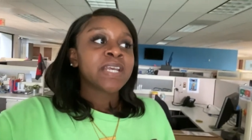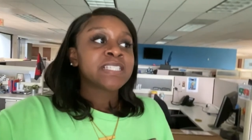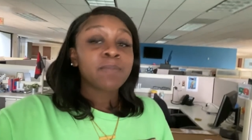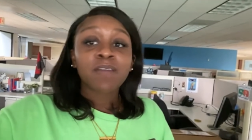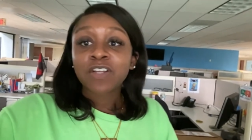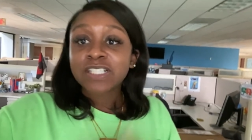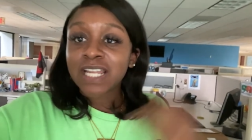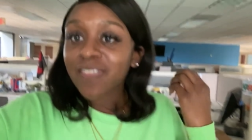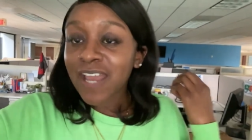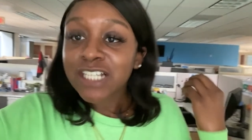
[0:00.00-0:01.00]
tell me if there's
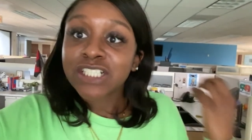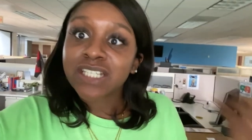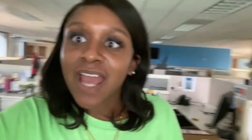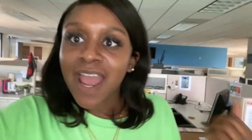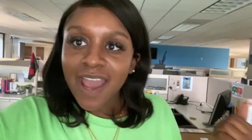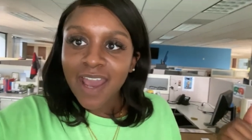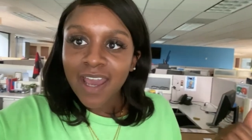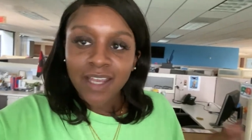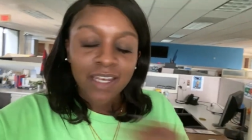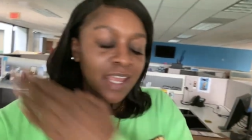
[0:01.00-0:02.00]
anything I should
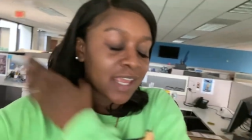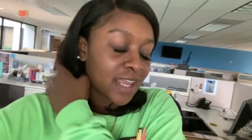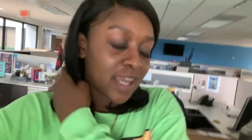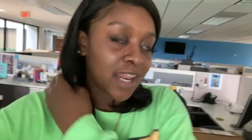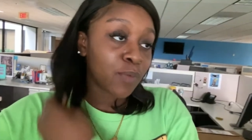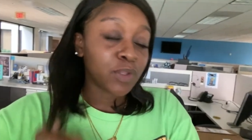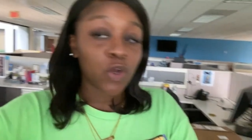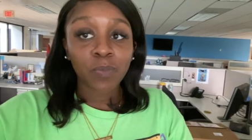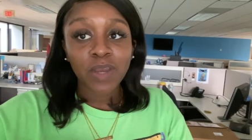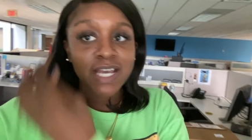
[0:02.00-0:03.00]
add and I really
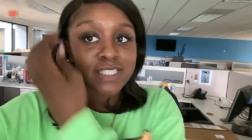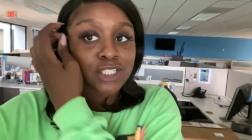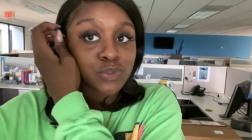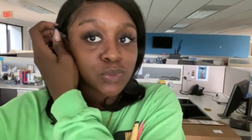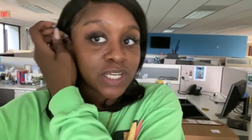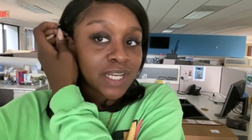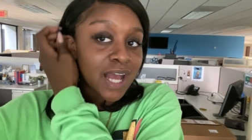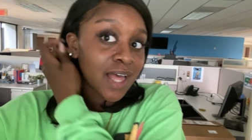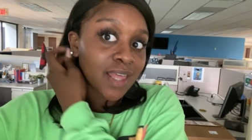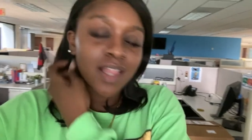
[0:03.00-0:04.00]
hope you guys enjoyed.
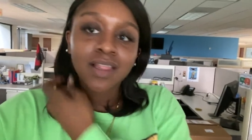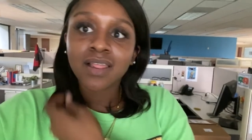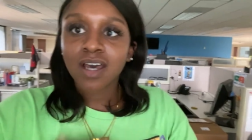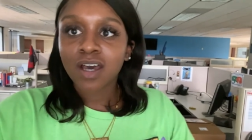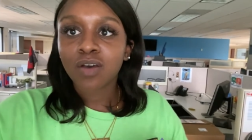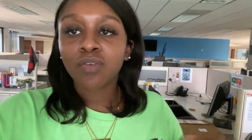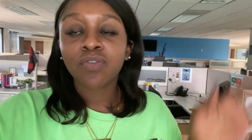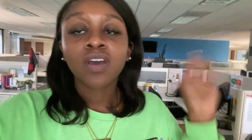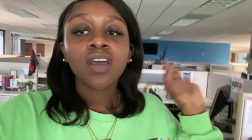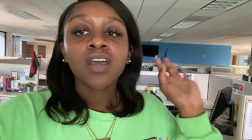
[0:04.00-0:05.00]
I love
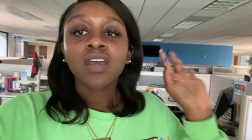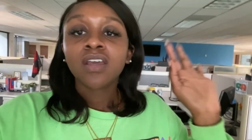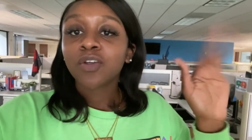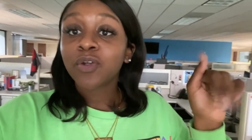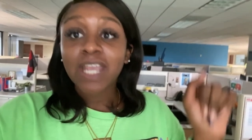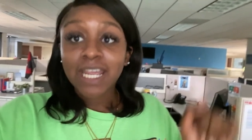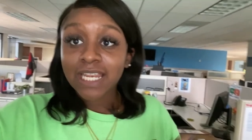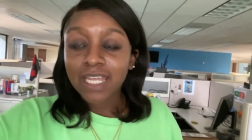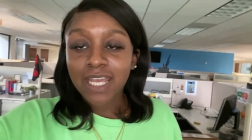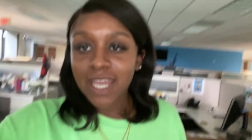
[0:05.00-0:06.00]

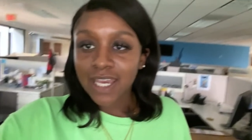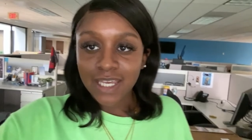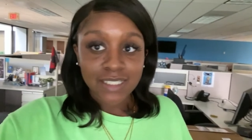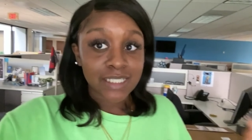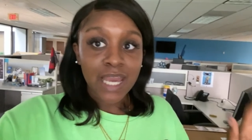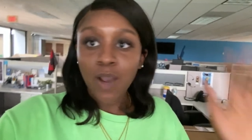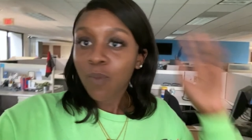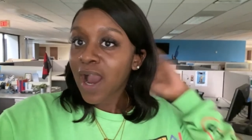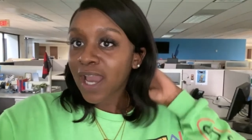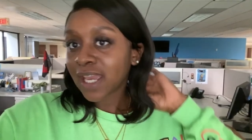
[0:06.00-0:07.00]
creating and
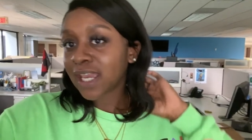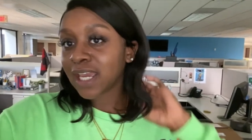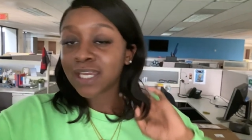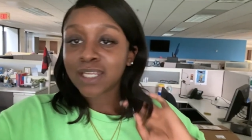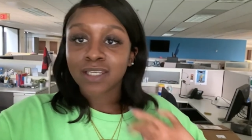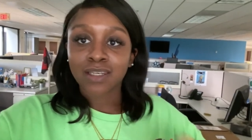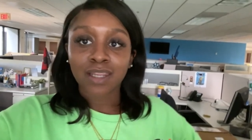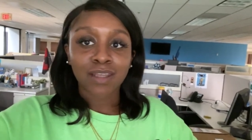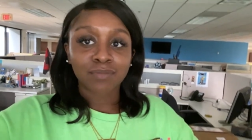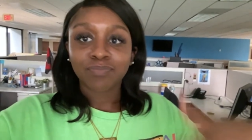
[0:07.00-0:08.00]
DIYing and
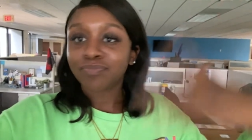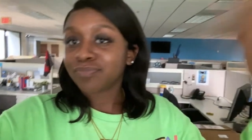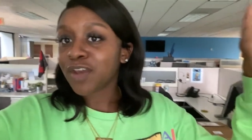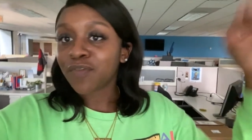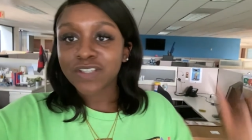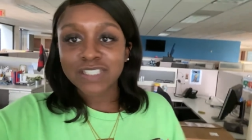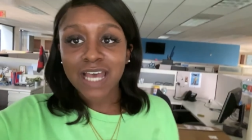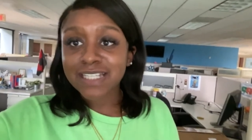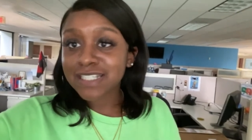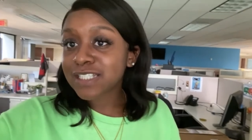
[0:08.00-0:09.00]

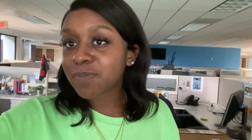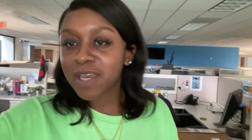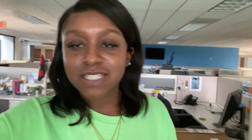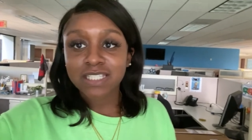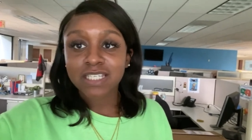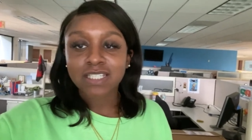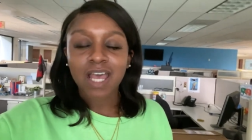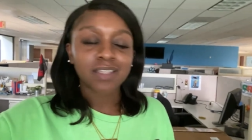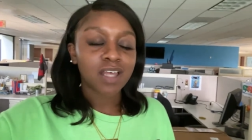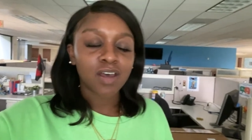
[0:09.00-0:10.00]
emphasizing spaces. I
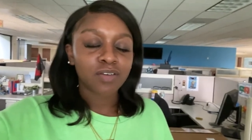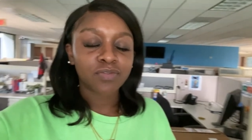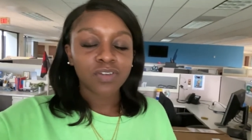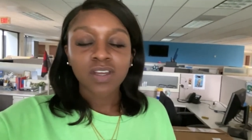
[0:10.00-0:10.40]
love